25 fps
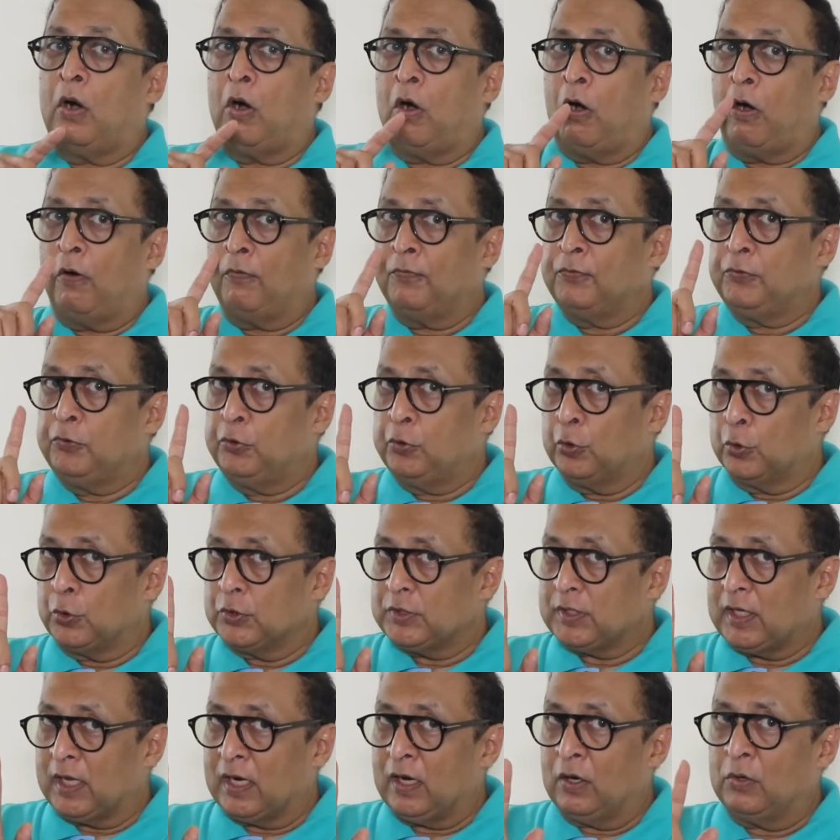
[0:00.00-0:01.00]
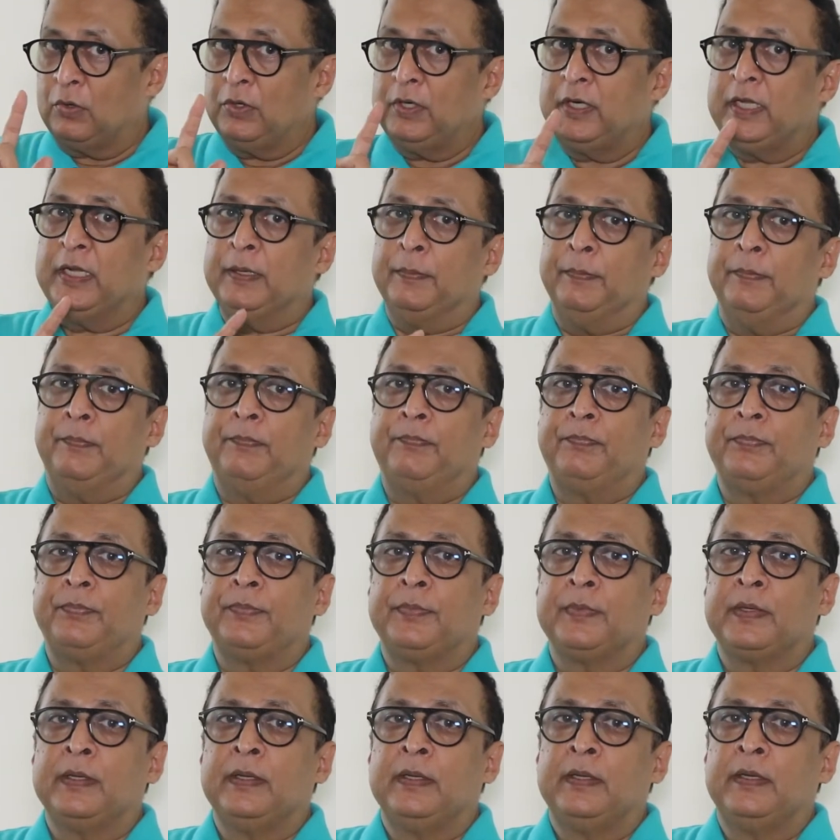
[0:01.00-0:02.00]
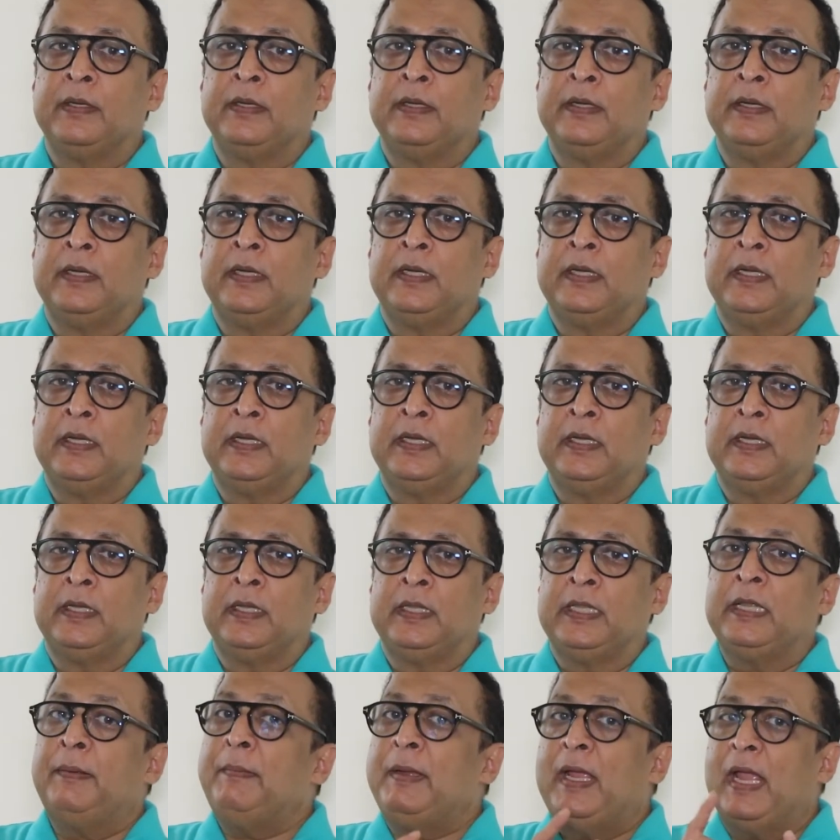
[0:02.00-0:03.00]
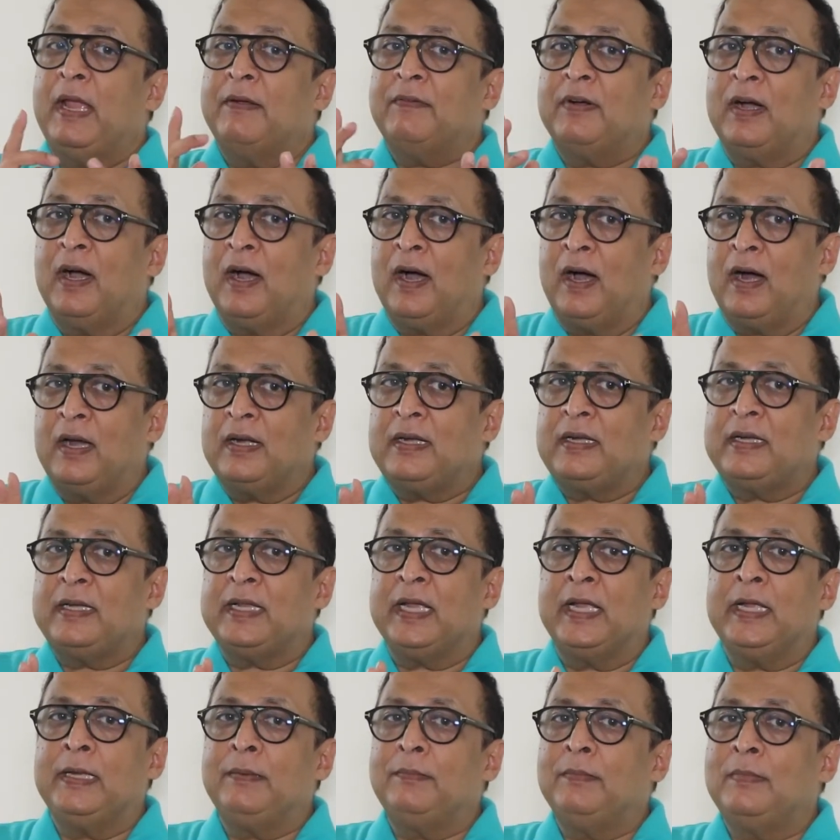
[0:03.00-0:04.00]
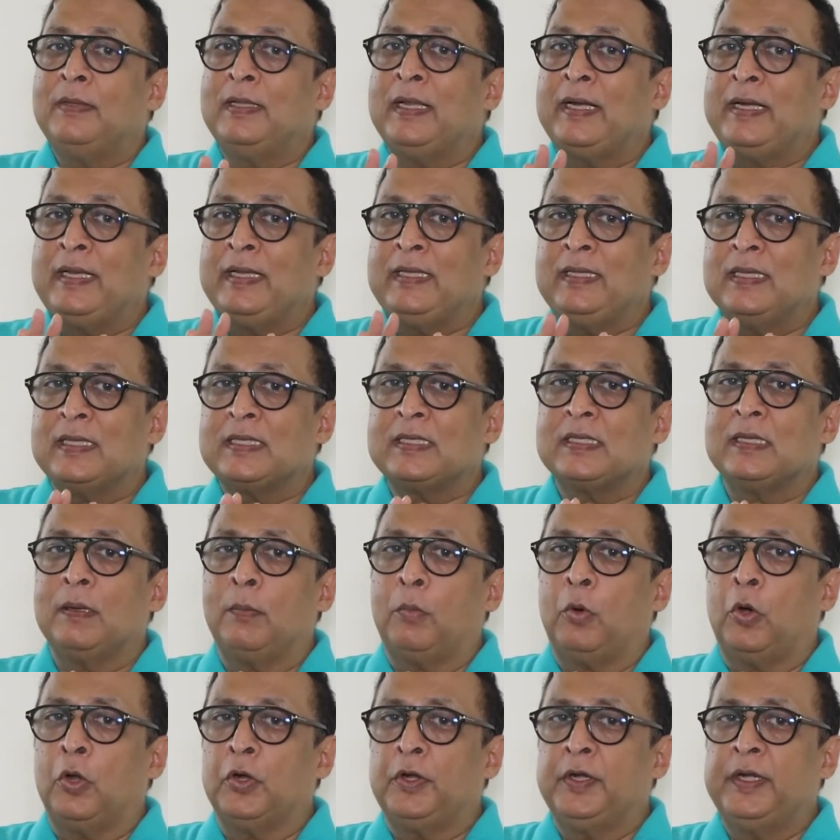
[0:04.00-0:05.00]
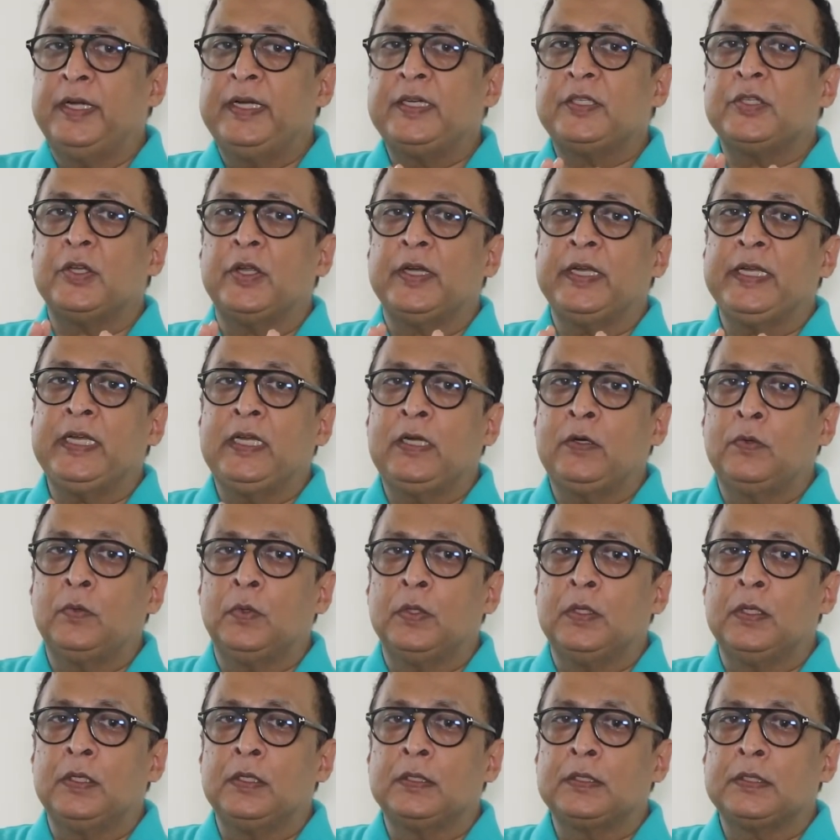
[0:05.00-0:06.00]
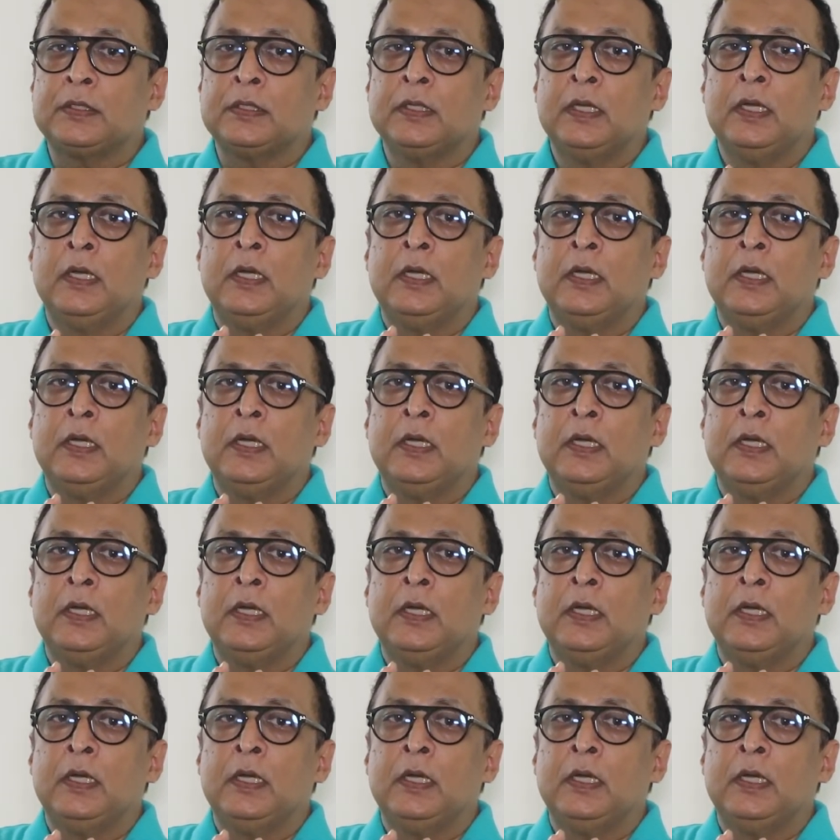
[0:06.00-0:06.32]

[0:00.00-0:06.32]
of those around him. They may have a hard time letting the subordinates or equals